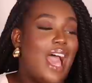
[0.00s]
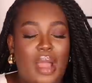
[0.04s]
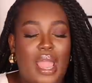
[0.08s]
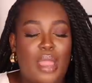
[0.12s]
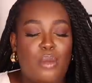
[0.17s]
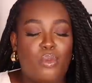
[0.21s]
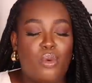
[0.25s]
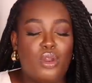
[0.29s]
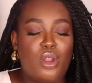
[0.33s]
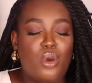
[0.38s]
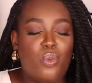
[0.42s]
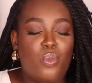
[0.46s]
but
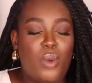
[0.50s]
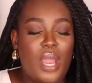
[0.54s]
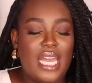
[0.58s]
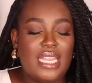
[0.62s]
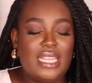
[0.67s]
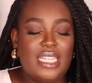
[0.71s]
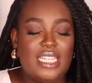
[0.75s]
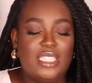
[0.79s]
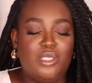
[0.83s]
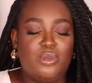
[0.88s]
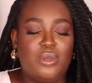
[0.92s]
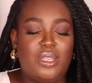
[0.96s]
I want to wear
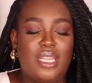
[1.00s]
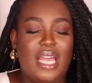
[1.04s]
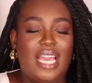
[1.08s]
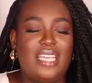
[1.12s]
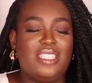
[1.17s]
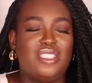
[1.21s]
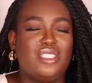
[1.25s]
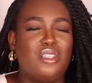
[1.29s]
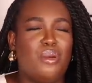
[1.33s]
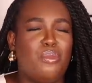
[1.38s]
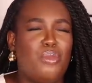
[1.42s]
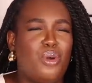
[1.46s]
these with
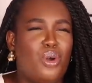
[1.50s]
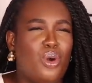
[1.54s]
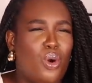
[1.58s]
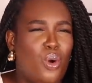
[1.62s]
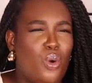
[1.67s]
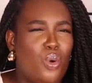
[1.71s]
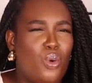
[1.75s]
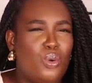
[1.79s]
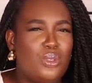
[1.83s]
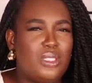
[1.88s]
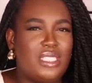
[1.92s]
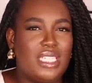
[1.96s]
like some
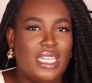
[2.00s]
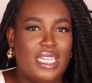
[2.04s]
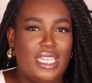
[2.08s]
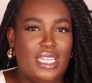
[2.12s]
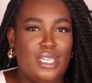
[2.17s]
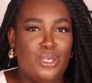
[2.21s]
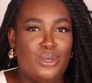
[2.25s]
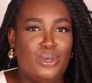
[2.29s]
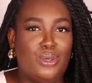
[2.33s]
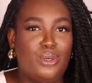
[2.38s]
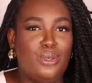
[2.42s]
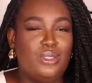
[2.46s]
gold
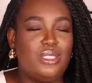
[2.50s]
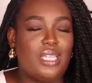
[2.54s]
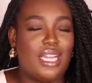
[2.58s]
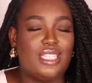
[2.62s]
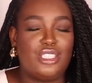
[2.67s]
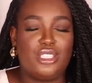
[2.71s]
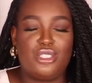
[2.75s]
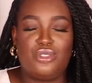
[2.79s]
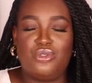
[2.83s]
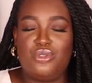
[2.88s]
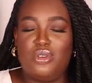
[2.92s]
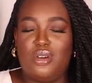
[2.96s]
heels. I
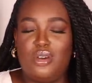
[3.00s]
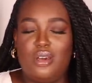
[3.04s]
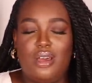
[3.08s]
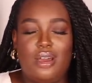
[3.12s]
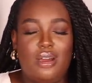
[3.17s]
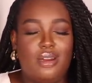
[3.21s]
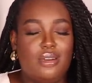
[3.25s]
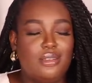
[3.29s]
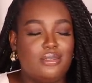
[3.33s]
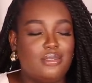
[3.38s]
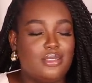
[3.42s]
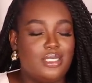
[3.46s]
just
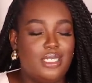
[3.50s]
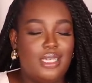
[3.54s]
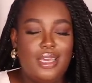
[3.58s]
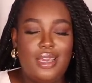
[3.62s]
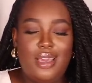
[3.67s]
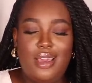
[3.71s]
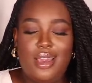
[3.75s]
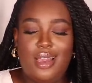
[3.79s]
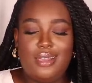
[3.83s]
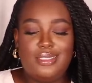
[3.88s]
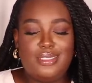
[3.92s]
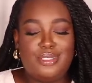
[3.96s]

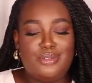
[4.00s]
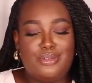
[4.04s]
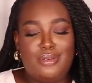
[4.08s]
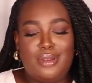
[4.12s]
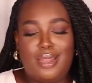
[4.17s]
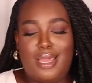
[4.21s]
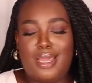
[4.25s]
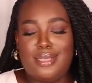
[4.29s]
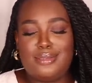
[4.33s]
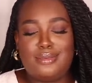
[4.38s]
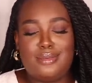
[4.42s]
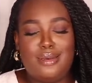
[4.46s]
I just feel
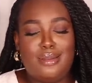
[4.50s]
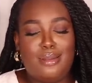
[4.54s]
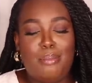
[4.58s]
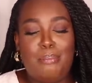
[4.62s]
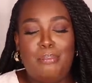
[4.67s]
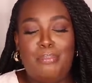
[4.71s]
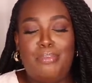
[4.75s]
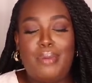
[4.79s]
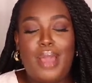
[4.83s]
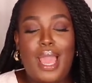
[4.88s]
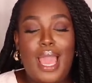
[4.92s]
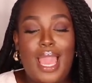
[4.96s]
like it's gonna
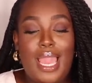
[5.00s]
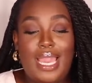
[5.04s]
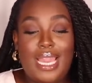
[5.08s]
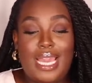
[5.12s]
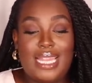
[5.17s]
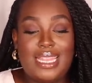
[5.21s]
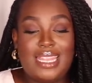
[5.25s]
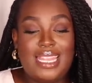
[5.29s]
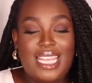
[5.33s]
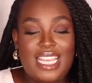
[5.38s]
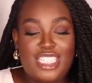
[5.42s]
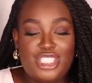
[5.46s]

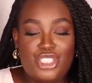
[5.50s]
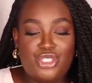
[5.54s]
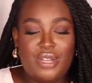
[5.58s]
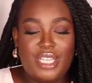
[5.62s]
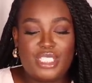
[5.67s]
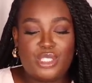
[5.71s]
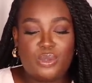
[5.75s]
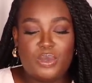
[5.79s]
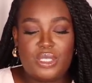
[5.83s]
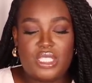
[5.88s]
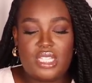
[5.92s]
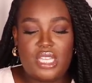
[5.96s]
bang. This
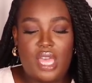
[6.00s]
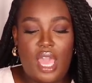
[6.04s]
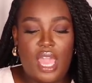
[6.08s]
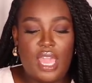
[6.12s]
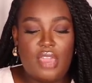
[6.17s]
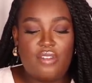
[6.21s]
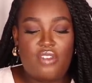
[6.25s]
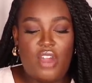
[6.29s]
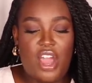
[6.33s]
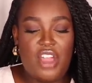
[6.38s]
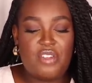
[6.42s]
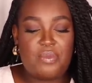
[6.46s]
dress was
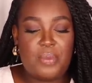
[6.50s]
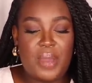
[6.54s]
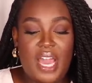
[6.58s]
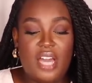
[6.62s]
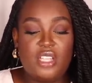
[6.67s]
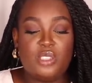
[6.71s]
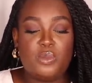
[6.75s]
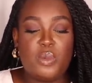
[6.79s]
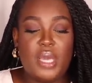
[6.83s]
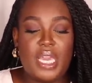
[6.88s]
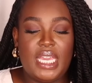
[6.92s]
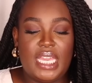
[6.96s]
35
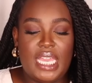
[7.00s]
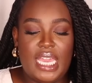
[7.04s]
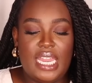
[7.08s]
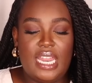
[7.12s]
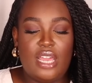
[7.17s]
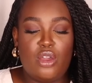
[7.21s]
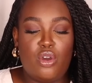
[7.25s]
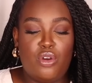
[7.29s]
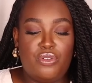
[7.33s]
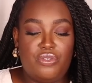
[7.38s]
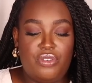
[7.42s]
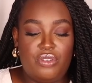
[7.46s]
pounds, but again,
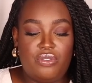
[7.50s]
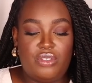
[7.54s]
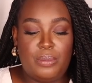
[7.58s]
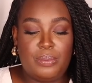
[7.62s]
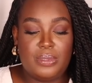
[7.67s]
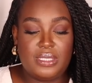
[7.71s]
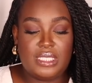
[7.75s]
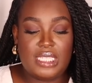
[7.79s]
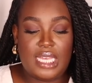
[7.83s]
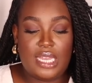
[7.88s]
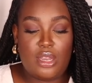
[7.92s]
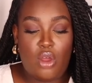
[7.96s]
I got
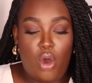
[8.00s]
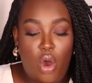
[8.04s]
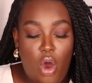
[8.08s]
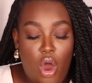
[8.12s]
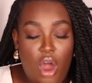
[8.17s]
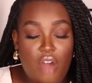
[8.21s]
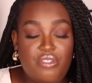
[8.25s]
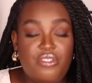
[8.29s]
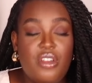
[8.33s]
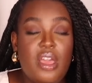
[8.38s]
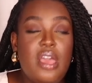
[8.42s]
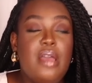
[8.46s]
50%
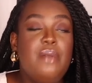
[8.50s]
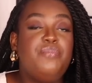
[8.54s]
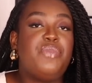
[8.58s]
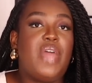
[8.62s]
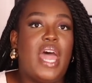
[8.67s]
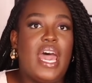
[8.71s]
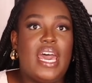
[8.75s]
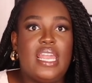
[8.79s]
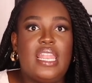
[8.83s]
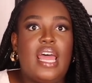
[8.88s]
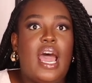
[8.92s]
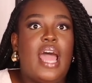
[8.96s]
off
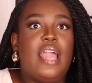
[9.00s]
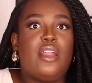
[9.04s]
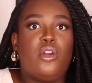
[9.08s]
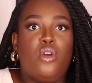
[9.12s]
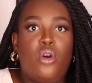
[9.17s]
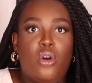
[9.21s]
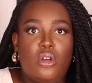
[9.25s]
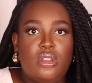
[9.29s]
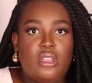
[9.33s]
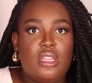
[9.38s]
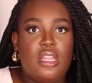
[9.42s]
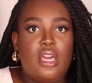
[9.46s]
and I
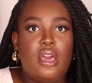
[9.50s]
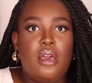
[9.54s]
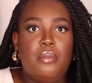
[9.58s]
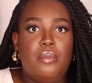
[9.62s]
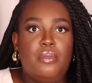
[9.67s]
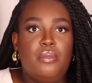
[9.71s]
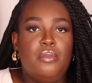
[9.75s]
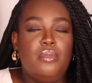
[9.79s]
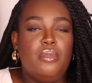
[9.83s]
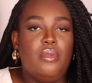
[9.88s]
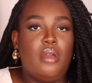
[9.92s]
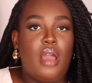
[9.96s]
got
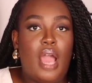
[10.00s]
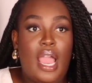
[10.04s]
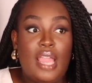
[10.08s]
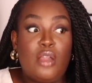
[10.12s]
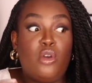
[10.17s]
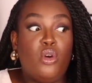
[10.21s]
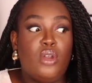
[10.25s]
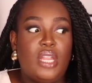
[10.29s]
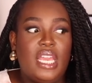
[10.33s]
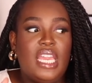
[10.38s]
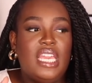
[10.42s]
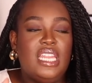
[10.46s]
them I
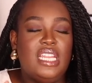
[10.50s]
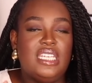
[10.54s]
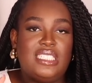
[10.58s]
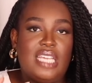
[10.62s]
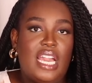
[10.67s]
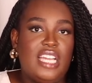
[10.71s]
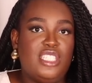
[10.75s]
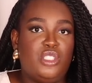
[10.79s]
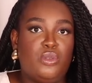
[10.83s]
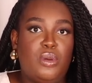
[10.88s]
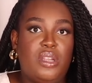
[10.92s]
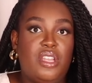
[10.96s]
got it in a
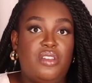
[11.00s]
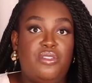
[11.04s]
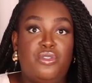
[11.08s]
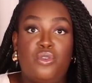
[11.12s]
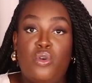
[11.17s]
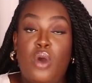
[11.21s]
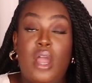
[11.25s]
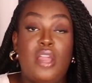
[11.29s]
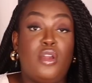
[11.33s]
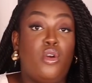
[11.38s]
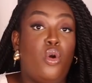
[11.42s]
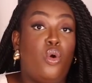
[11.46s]
size
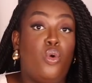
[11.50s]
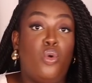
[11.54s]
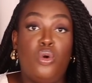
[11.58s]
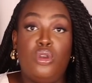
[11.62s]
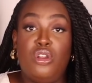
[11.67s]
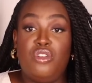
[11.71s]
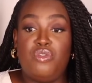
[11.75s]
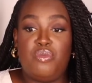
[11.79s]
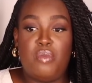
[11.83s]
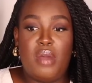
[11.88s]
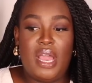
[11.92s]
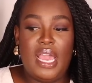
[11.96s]
24. I got
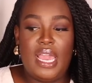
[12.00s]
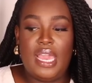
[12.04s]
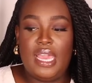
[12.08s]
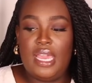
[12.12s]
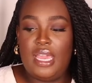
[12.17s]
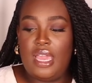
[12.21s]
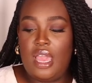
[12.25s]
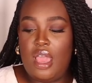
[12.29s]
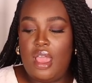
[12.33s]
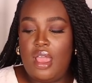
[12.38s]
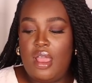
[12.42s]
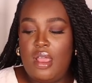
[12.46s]
all of
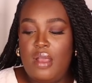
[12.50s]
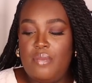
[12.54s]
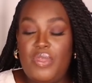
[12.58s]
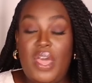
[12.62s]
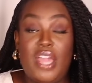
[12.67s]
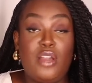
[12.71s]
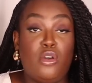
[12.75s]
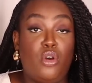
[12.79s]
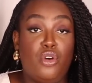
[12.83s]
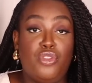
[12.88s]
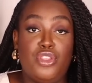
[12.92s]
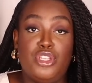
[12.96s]
my, uh,
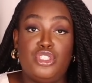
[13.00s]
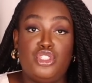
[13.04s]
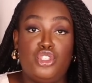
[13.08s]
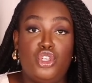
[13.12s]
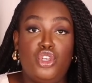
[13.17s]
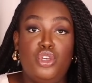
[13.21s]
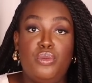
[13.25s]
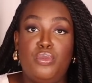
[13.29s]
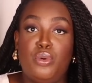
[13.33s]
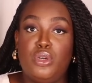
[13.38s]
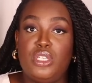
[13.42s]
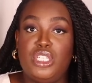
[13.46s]
I got the
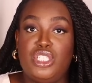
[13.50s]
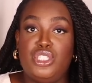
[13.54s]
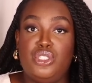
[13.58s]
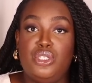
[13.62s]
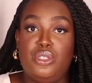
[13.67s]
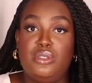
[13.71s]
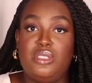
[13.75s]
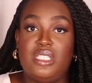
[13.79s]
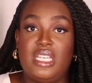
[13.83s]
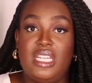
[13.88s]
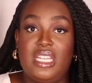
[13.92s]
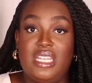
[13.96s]
two
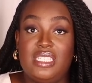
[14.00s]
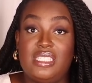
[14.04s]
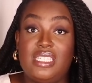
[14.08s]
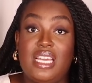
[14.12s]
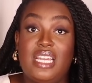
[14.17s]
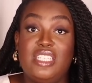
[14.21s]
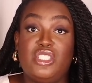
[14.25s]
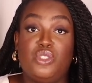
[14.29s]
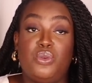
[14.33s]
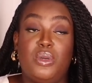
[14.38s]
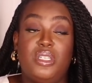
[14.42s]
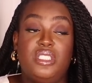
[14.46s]
bodysuits in a
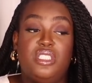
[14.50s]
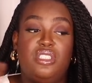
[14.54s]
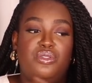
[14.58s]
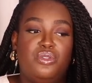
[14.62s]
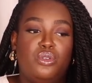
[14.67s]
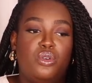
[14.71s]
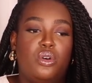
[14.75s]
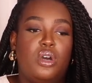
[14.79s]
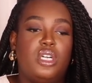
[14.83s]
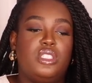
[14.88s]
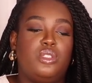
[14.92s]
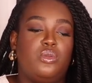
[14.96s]
size
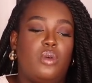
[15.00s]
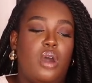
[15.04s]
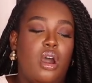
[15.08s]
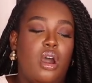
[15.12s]
24 as